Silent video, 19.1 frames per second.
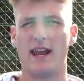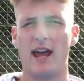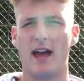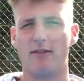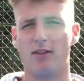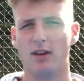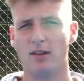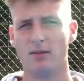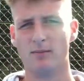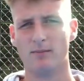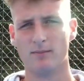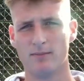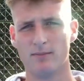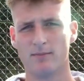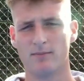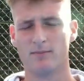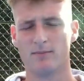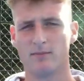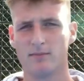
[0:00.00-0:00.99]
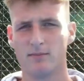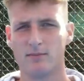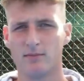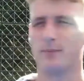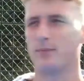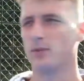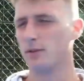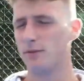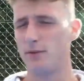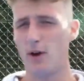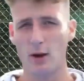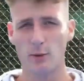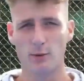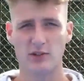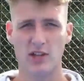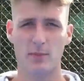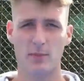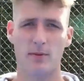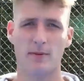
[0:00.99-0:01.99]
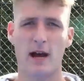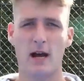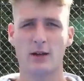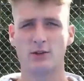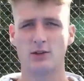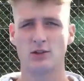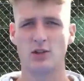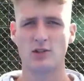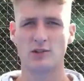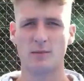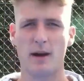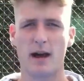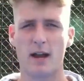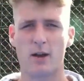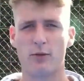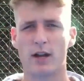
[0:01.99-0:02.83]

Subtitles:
heavy. The final step of how to choose a paddle